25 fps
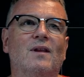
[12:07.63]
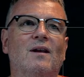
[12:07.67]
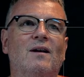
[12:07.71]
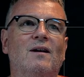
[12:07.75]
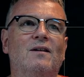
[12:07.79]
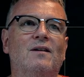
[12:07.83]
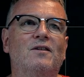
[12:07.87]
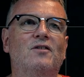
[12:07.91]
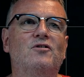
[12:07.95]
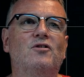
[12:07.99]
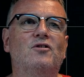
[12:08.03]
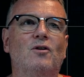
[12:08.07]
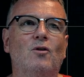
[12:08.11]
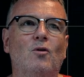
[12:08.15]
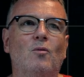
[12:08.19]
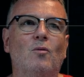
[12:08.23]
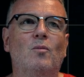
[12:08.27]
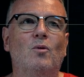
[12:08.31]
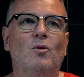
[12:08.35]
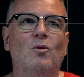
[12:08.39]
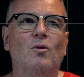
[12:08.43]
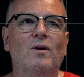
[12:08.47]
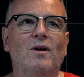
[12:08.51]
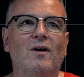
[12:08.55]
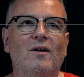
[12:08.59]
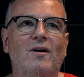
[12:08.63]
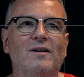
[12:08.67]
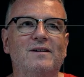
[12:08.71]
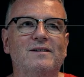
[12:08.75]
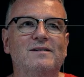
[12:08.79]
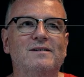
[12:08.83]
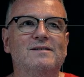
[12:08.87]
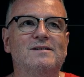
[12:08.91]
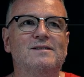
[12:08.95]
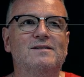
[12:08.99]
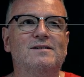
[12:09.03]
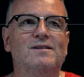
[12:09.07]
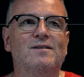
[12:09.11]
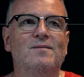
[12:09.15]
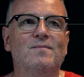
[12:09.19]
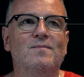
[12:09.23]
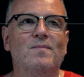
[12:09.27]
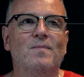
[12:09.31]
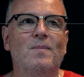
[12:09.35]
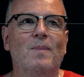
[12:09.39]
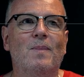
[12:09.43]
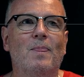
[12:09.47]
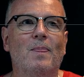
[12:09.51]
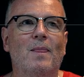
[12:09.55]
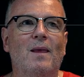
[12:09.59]
there's a lot more lines,
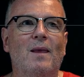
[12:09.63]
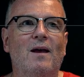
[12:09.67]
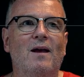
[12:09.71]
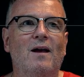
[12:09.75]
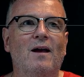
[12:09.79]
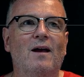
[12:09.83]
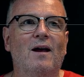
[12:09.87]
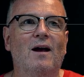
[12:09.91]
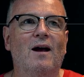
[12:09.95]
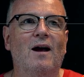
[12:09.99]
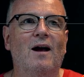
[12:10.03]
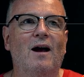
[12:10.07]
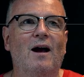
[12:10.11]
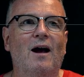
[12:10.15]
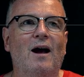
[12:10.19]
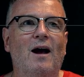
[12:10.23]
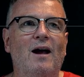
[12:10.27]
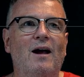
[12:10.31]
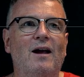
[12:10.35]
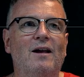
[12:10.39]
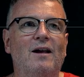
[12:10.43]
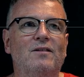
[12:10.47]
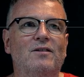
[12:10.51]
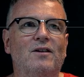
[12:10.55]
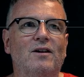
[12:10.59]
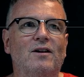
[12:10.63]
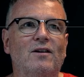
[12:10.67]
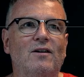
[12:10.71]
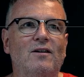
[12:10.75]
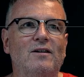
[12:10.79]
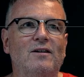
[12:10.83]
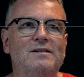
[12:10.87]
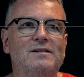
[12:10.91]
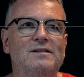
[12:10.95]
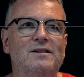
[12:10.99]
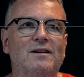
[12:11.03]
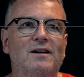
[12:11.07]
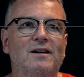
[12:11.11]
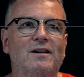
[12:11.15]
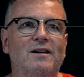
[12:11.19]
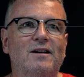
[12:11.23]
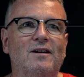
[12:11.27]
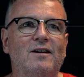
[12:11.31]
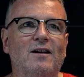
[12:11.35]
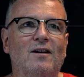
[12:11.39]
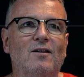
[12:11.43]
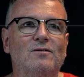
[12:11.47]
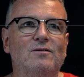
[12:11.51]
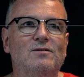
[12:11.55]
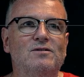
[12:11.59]
and the lines are getting
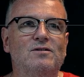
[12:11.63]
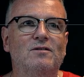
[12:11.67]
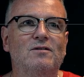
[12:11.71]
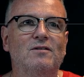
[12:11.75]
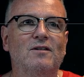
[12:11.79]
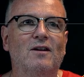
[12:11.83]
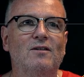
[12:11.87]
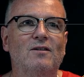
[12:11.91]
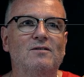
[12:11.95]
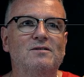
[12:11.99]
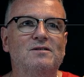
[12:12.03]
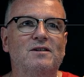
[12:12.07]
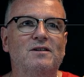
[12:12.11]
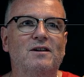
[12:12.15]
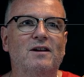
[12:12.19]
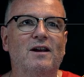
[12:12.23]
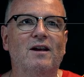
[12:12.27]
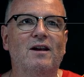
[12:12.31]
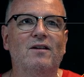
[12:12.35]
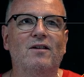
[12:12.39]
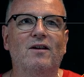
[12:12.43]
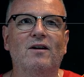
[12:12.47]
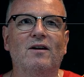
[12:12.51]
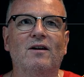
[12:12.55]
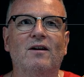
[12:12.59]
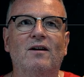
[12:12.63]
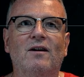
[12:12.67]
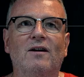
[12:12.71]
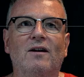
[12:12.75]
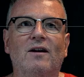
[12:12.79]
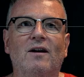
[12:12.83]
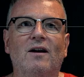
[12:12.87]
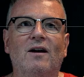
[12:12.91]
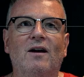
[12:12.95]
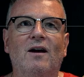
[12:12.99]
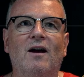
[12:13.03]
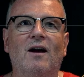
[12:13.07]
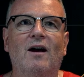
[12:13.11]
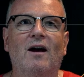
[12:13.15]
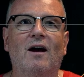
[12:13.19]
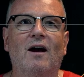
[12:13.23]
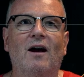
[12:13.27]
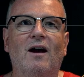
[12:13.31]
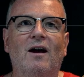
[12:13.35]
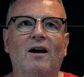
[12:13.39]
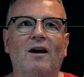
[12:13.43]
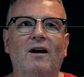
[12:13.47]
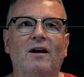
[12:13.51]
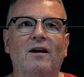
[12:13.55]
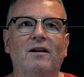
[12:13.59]
closer and closer together,
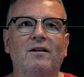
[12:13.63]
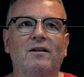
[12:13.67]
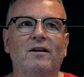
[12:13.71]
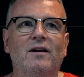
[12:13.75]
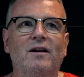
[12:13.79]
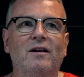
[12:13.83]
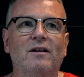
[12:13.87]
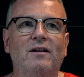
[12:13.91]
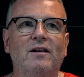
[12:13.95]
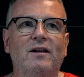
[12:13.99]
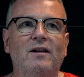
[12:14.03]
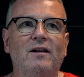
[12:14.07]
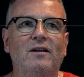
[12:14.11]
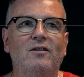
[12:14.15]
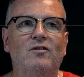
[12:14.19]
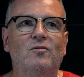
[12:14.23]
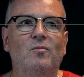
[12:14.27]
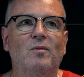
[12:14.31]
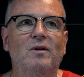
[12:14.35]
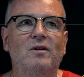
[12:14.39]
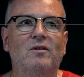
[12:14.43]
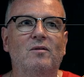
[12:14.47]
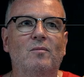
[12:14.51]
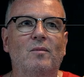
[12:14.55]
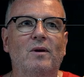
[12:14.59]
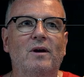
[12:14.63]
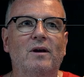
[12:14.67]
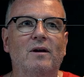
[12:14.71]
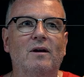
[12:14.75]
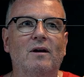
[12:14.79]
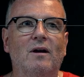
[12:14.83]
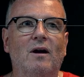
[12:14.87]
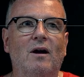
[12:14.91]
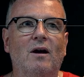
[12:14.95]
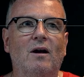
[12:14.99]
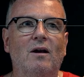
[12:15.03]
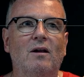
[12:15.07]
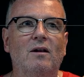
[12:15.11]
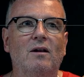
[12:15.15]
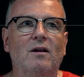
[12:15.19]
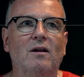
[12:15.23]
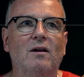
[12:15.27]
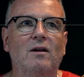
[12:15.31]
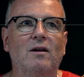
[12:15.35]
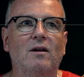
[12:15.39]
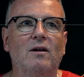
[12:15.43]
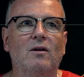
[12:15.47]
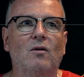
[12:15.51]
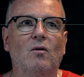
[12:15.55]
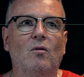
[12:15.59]
and it needs me to make a
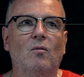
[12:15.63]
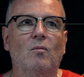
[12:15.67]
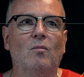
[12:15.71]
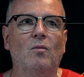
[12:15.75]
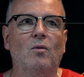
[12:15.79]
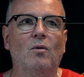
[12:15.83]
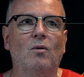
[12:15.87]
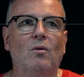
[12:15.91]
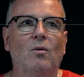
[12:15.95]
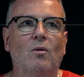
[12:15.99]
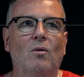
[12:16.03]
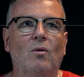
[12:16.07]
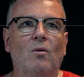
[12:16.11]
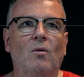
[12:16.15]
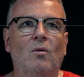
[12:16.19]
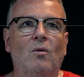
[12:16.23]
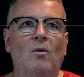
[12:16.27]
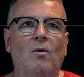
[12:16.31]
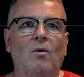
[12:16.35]
lot more